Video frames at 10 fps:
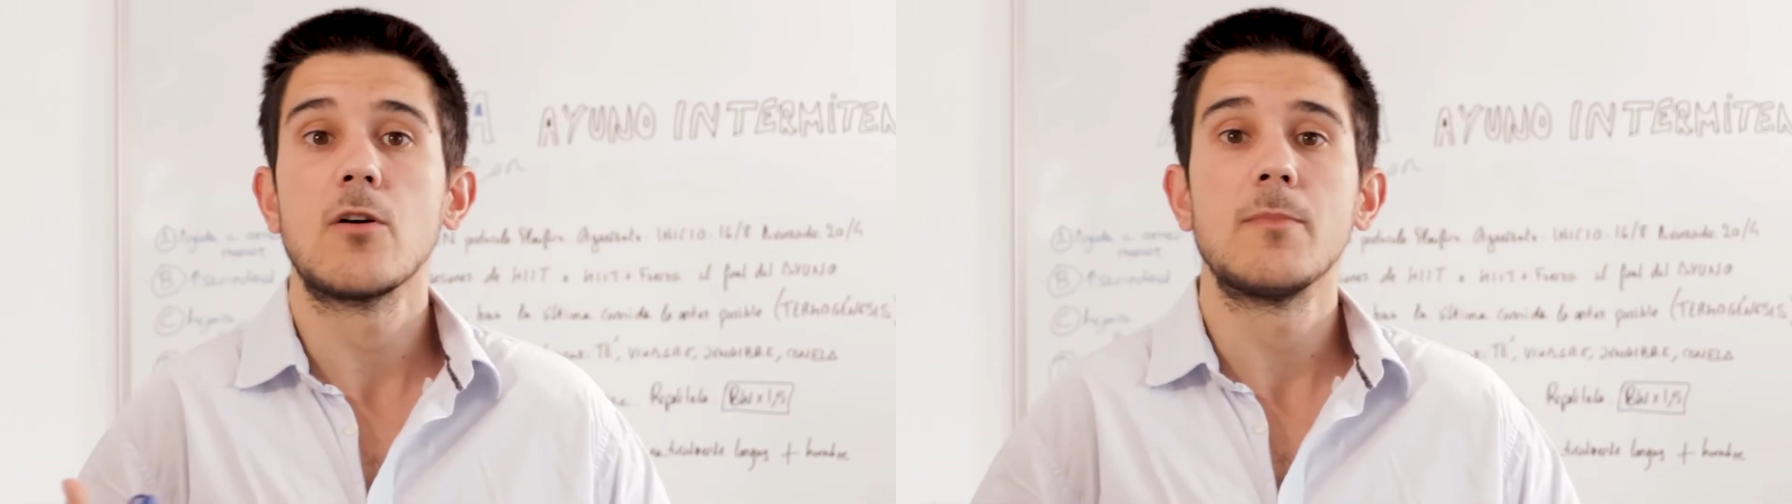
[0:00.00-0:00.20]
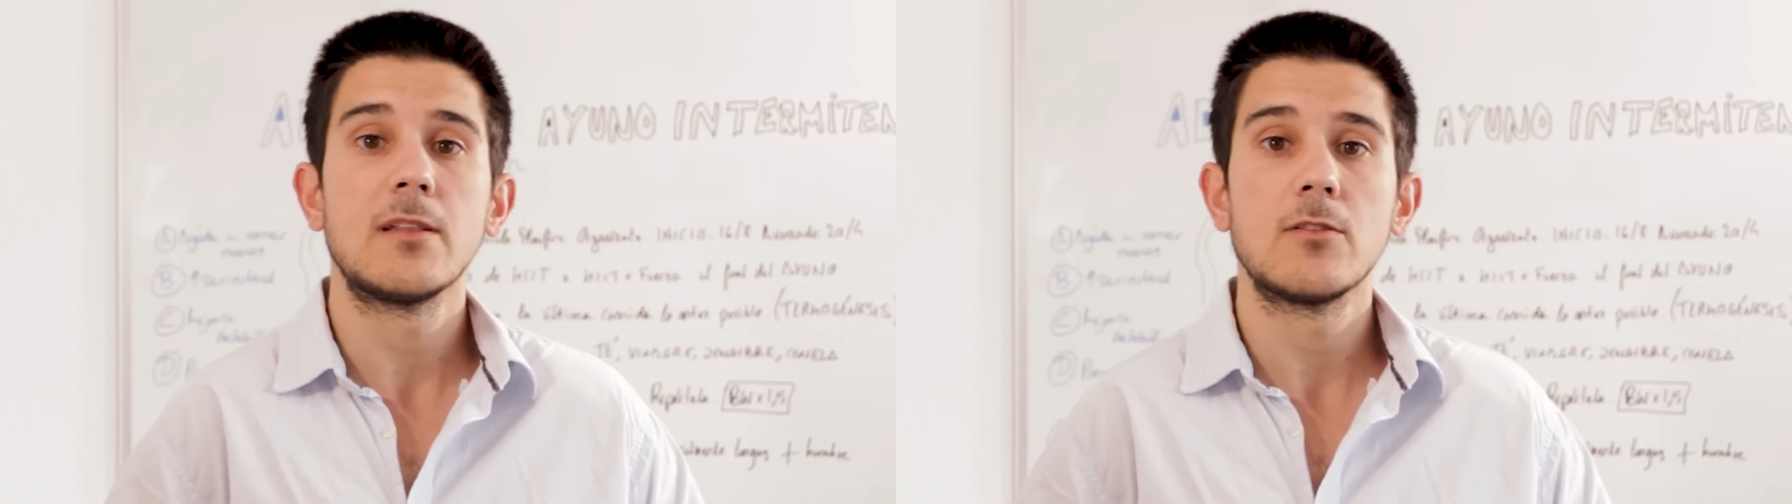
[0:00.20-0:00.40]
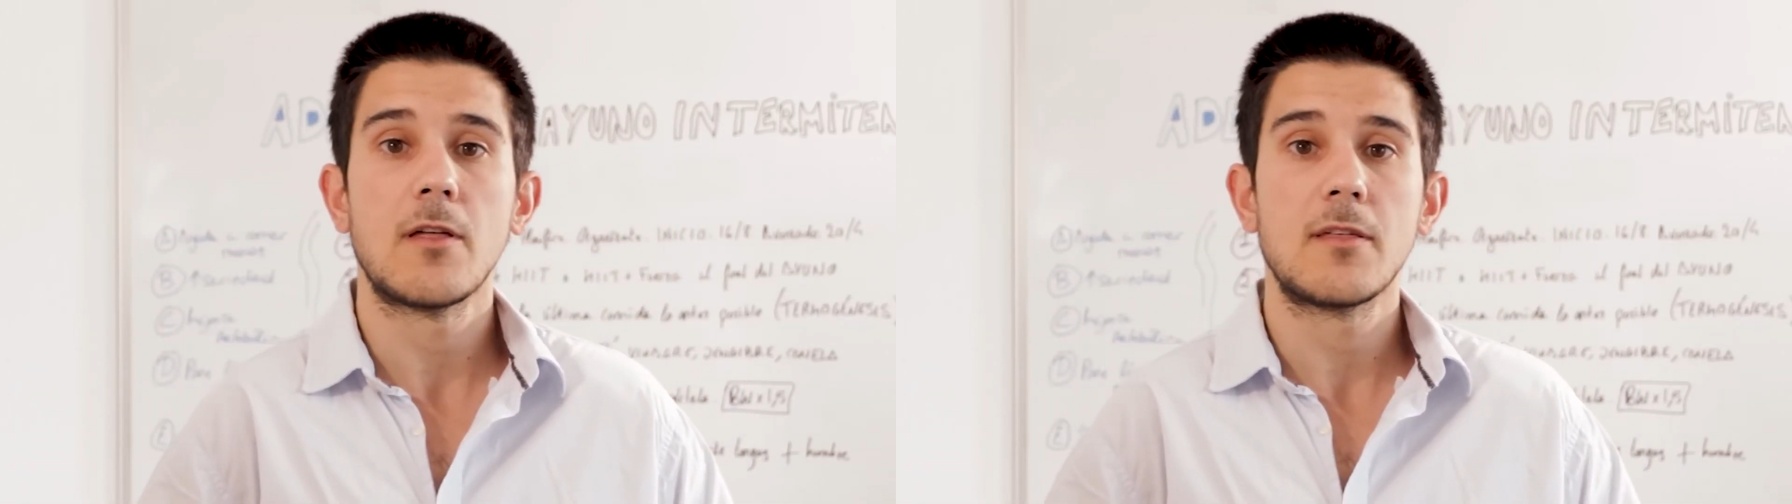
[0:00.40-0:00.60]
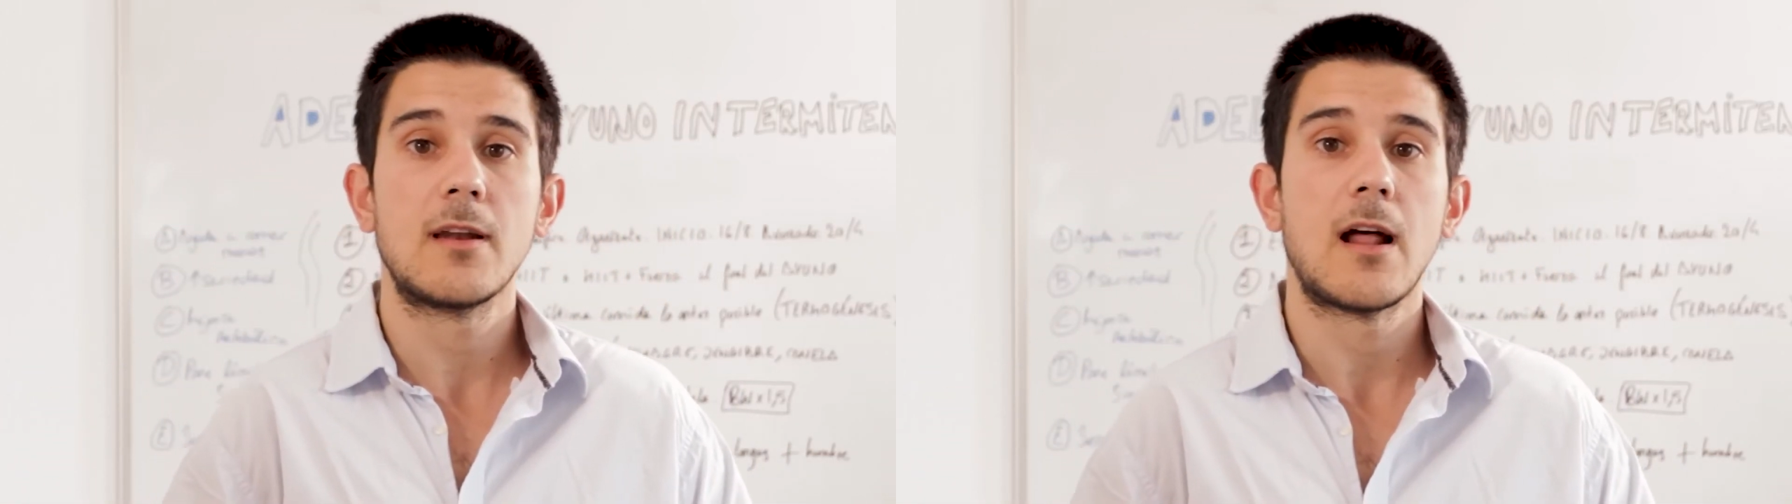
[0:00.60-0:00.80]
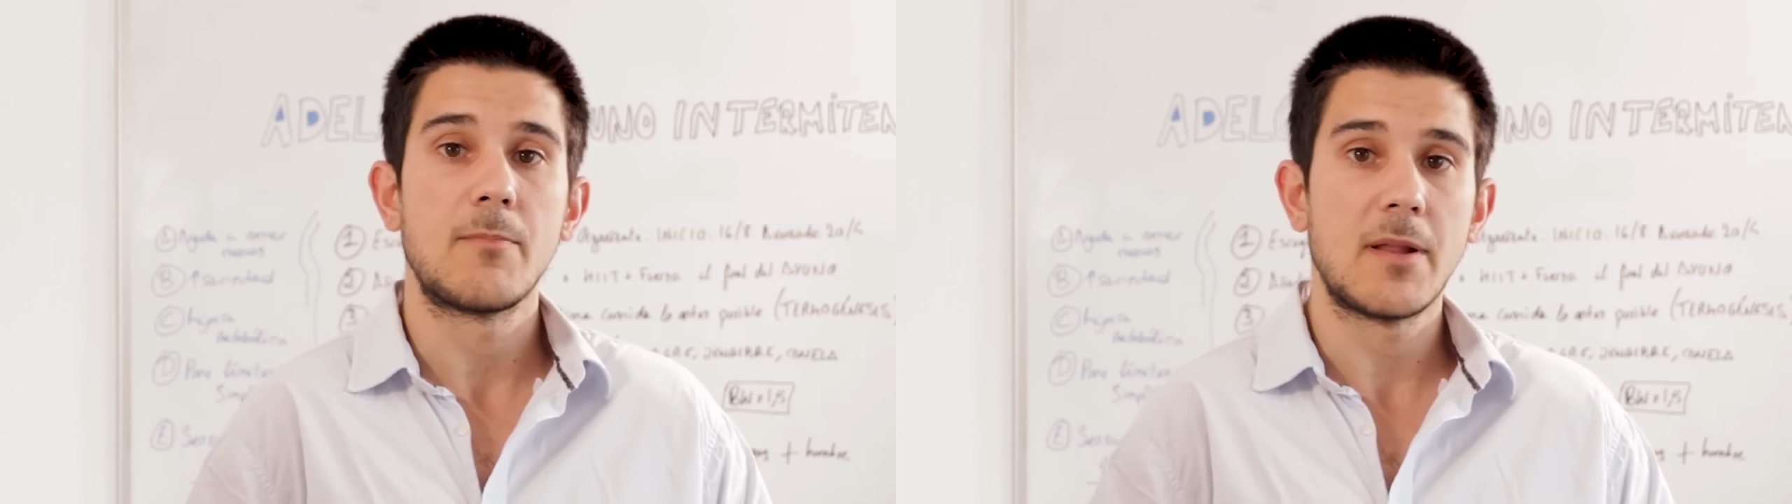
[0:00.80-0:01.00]
as I
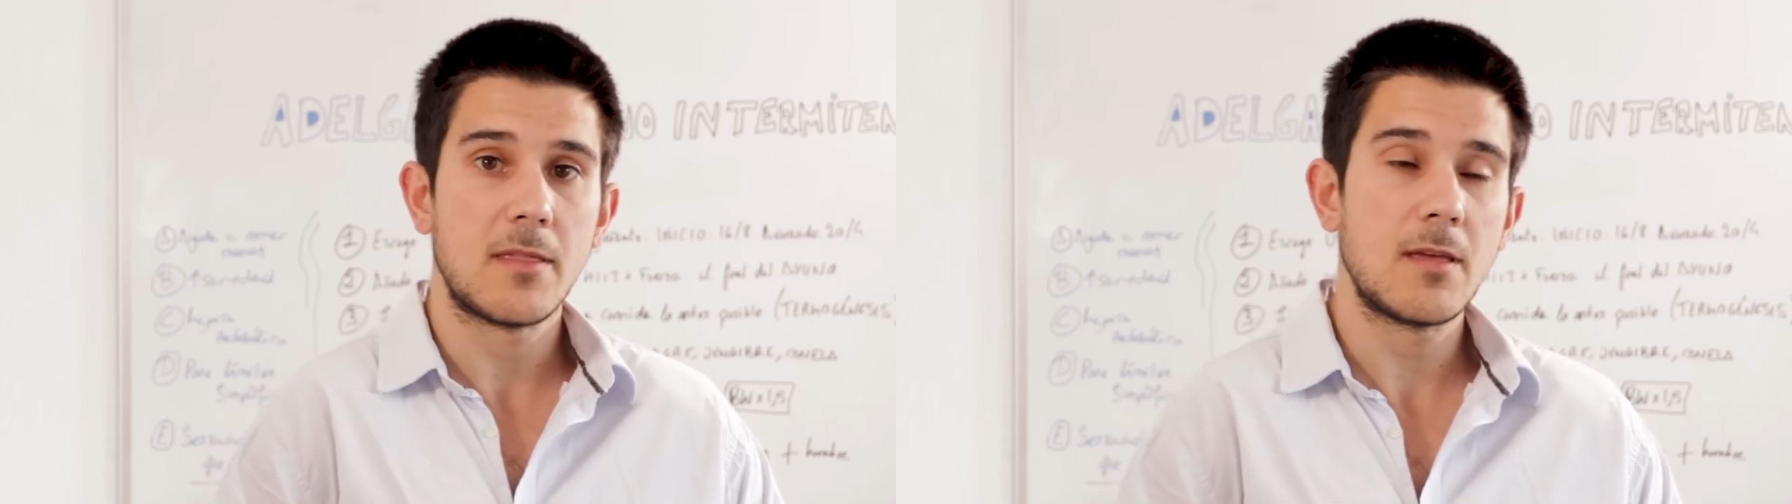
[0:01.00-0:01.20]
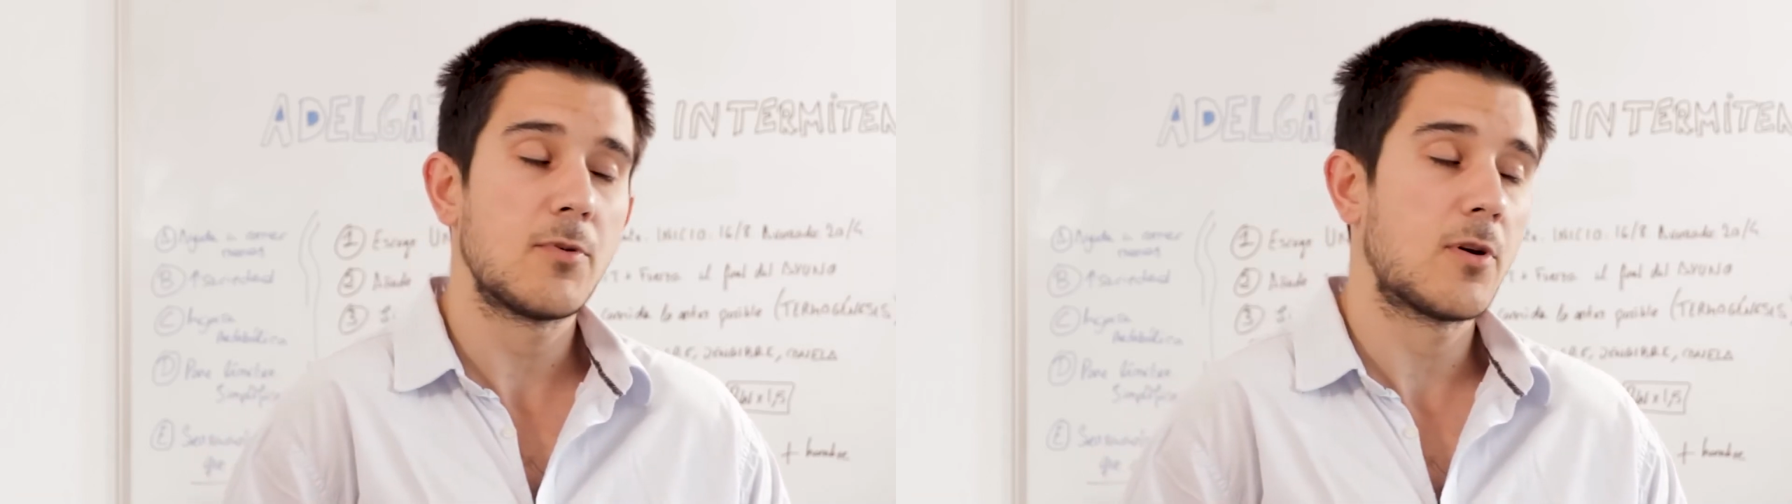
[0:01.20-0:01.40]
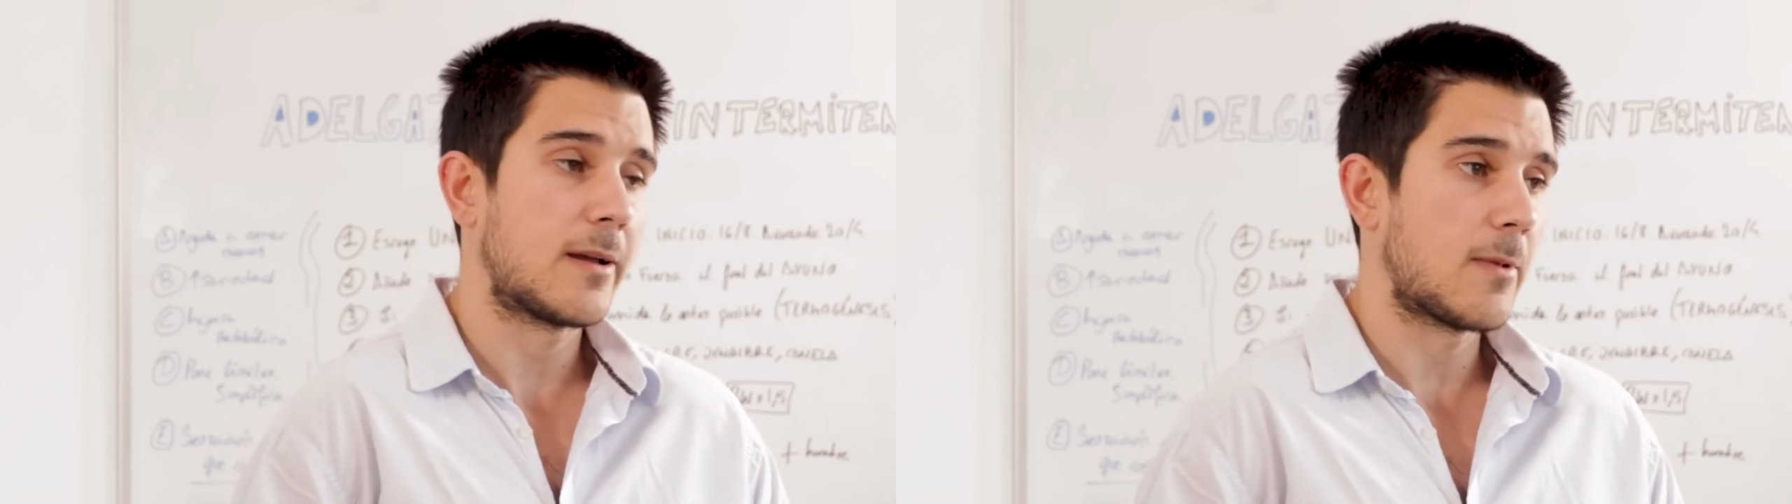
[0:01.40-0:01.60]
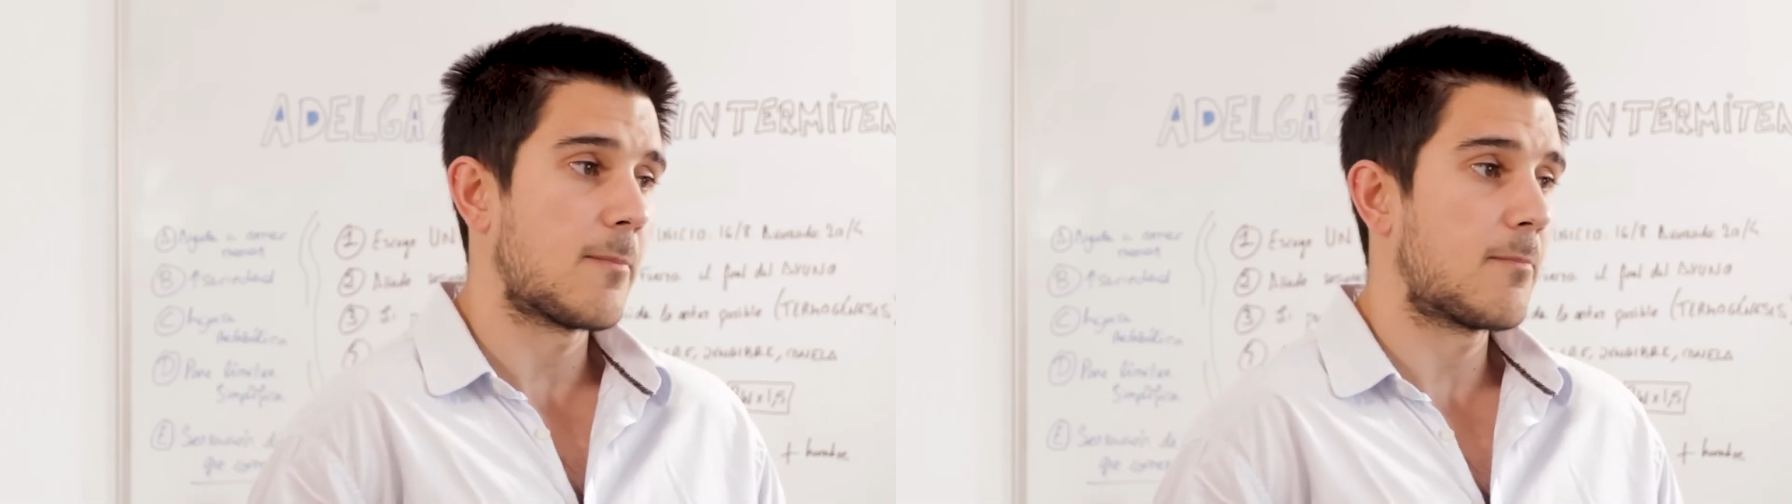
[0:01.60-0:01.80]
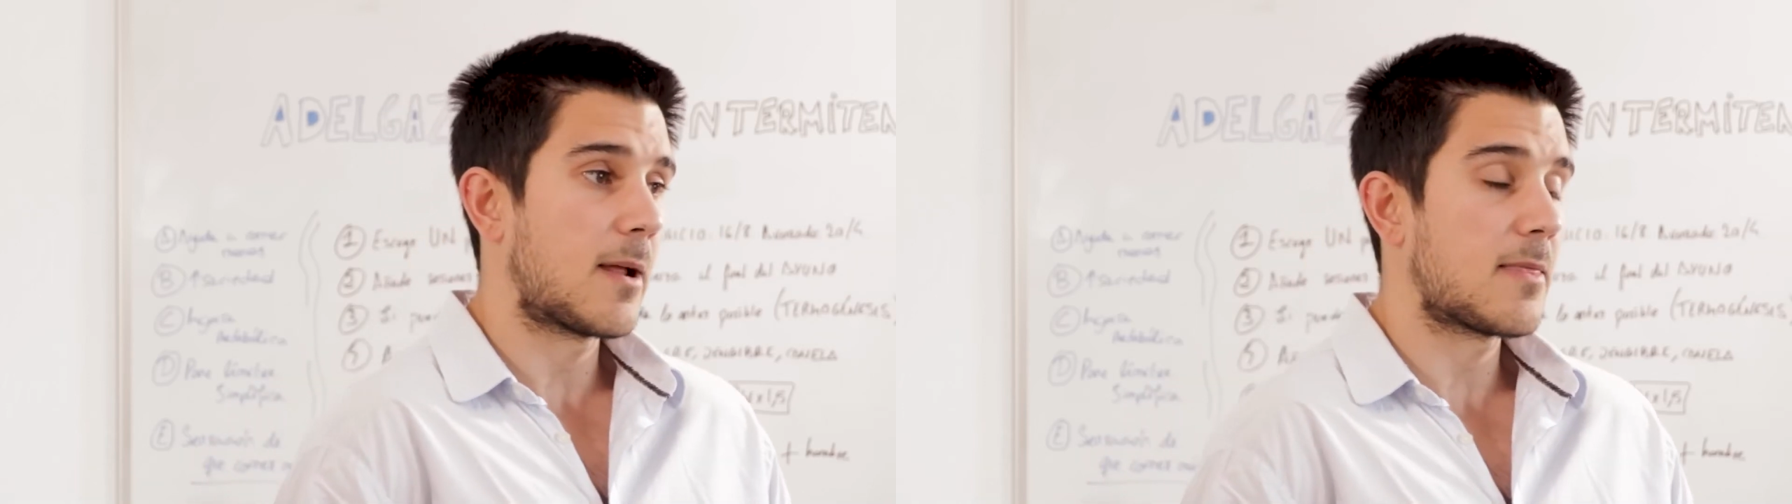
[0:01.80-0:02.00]
recommend doing at the beginning